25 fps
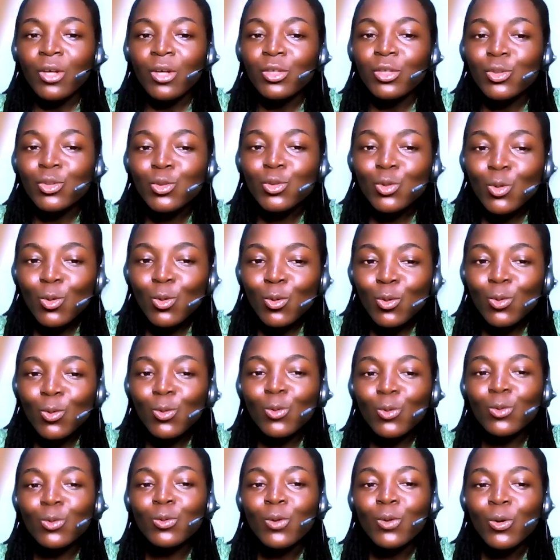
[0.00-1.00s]

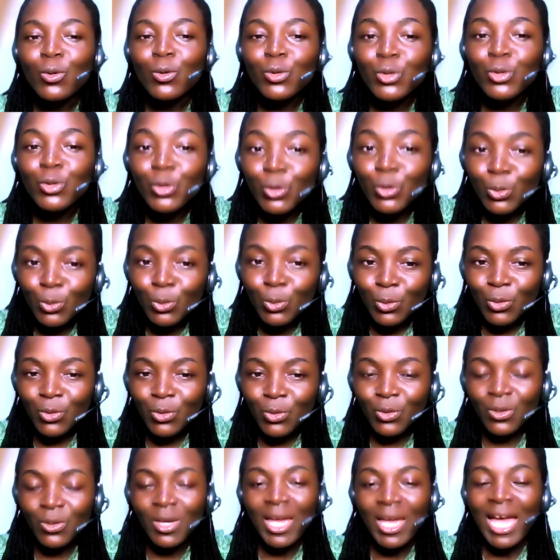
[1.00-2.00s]
school
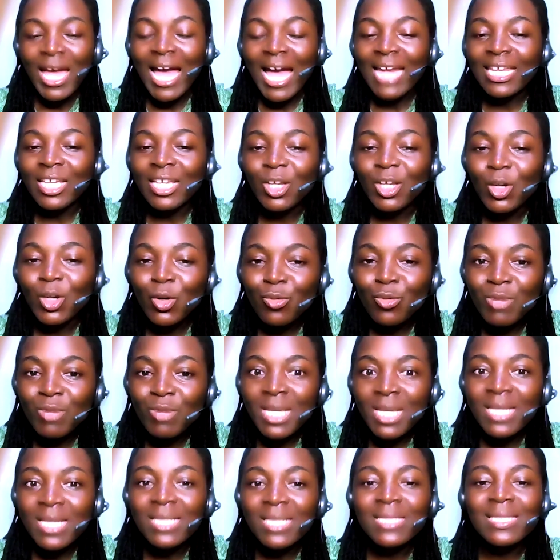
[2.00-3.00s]
youth and
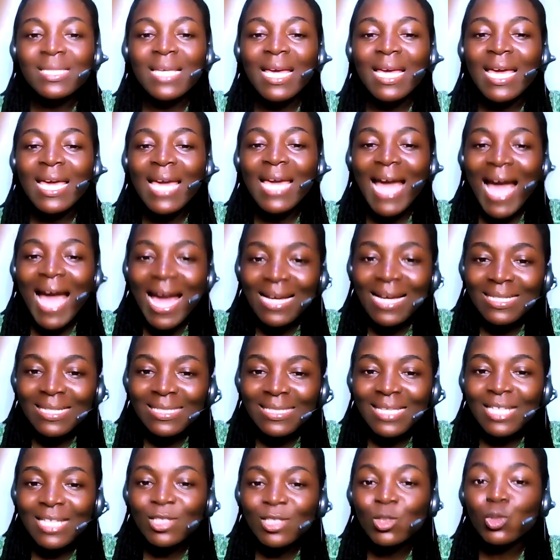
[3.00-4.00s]
increase
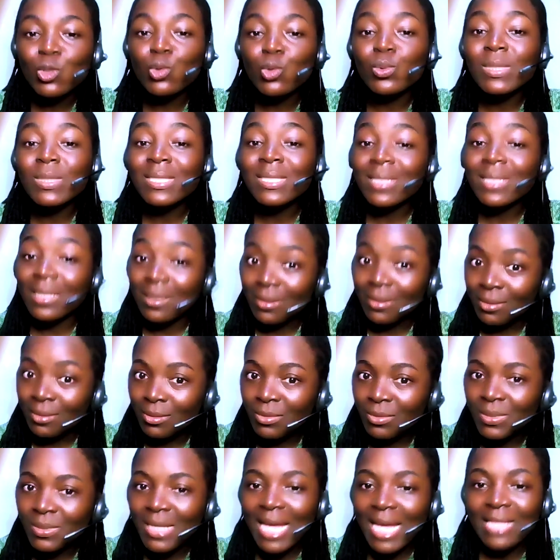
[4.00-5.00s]
access to
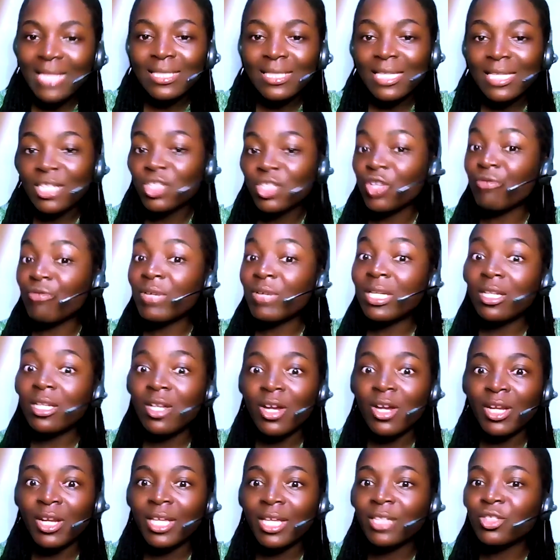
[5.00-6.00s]
skills and tertiary
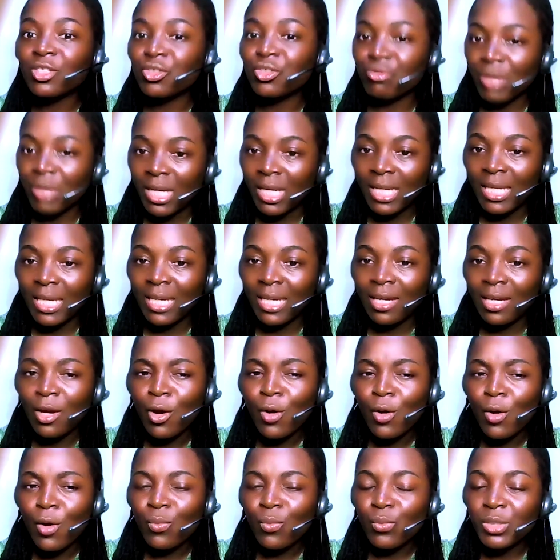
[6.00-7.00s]
learning training,
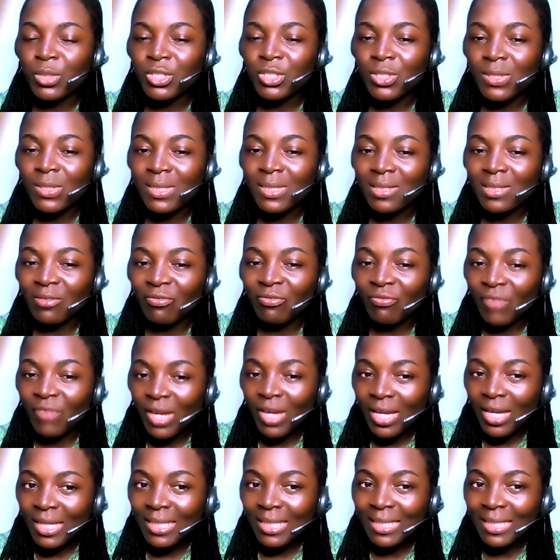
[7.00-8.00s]
which is
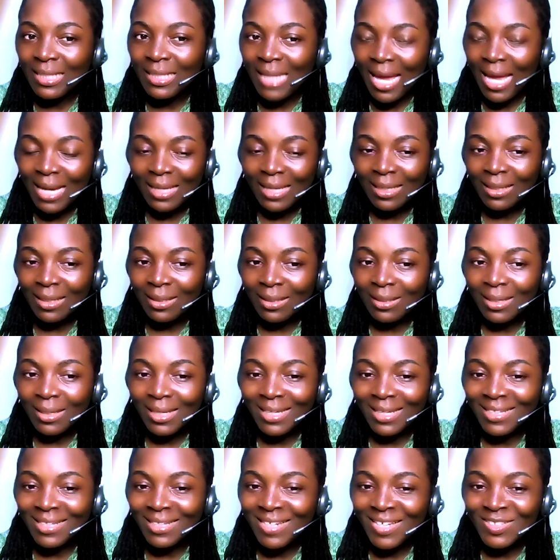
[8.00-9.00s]
severely lacking
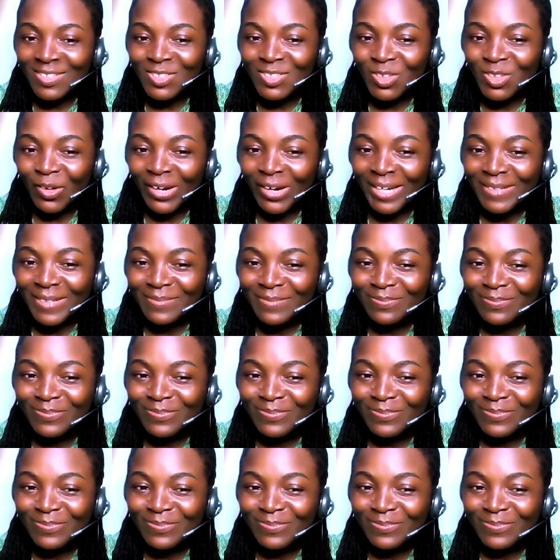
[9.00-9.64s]
in Nigeria?